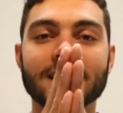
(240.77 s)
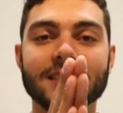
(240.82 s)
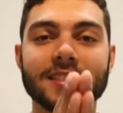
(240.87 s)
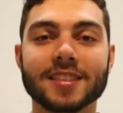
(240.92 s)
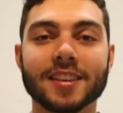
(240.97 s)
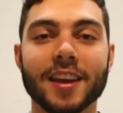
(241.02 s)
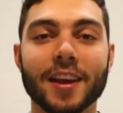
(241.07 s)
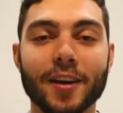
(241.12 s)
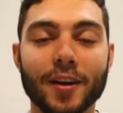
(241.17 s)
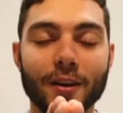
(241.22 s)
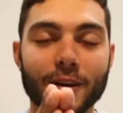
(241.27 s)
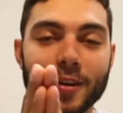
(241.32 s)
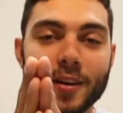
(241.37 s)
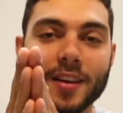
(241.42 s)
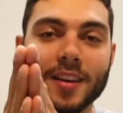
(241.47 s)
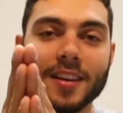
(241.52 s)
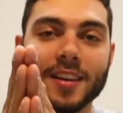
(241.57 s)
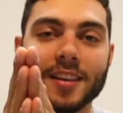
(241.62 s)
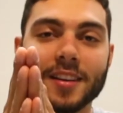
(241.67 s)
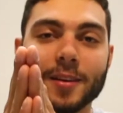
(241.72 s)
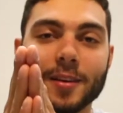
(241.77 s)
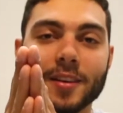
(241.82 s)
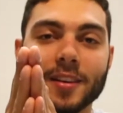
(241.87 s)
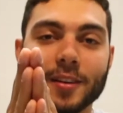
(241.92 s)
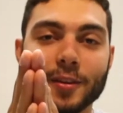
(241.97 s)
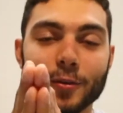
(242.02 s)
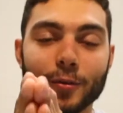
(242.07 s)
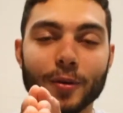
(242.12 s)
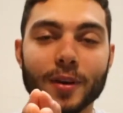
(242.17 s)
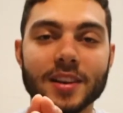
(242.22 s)
scare
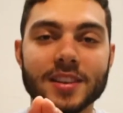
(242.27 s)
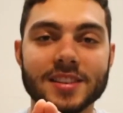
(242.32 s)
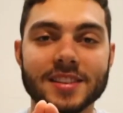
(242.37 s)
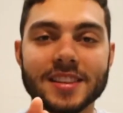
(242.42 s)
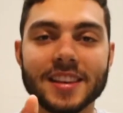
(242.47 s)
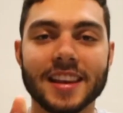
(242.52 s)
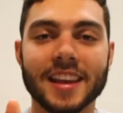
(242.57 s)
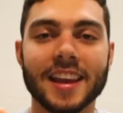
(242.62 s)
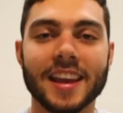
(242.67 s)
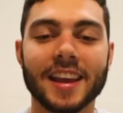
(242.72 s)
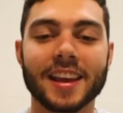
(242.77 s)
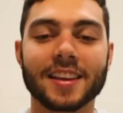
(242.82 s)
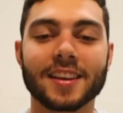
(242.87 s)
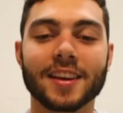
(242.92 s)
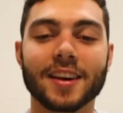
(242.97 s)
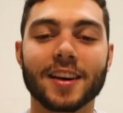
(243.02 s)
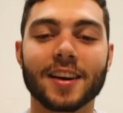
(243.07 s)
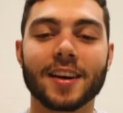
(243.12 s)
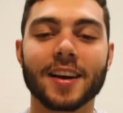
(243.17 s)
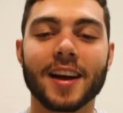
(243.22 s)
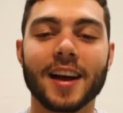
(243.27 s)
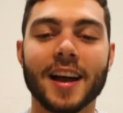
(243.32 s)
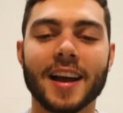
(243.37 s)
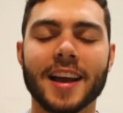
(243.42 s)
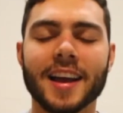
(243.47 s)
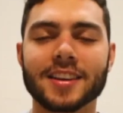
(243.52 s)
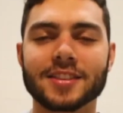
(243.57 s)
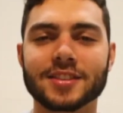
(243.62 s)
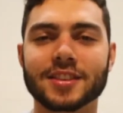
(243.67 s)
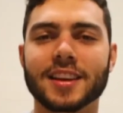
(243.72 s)
Chris, and I
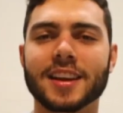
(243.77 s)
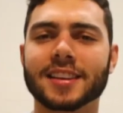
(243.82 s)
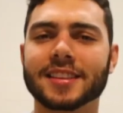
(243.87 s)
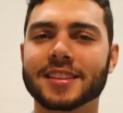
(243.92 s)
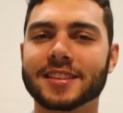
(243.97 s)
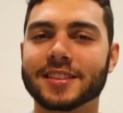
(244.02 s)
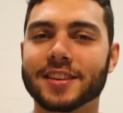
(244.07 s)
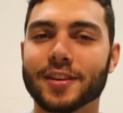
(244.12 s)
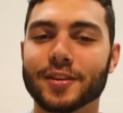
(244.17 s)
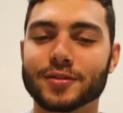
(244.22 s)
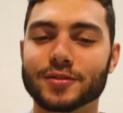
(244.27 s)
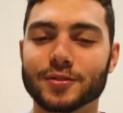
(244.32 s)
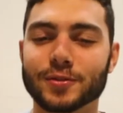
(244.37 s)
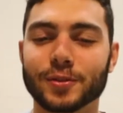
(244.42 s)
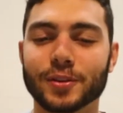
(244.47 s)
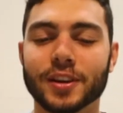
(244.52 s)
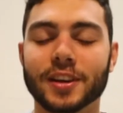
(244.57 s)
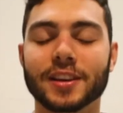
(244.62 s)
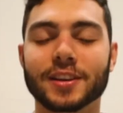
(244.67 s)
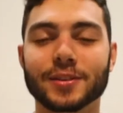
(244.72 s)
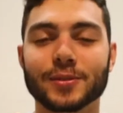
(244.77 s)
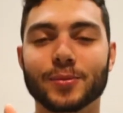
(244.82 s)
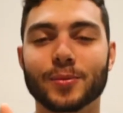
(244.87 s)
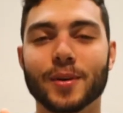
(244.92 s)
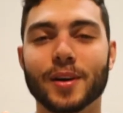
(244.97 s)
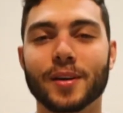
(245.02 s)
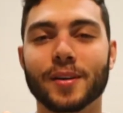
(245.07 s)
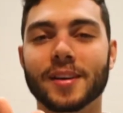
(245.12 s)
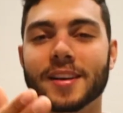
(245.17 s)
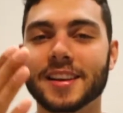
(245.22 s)
actually got to scare Julian as
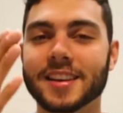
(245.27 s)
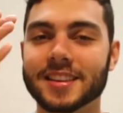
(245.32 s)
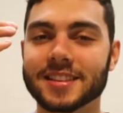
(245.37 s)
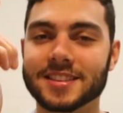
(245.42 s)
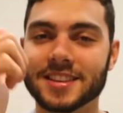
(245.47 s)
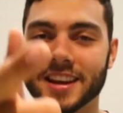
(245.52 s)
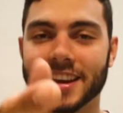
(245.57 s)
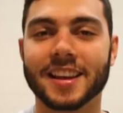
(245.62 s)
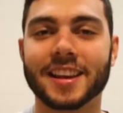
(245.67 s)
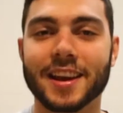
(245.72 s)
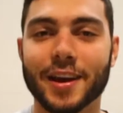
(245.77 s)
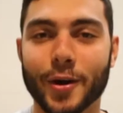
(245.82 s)
well. Check it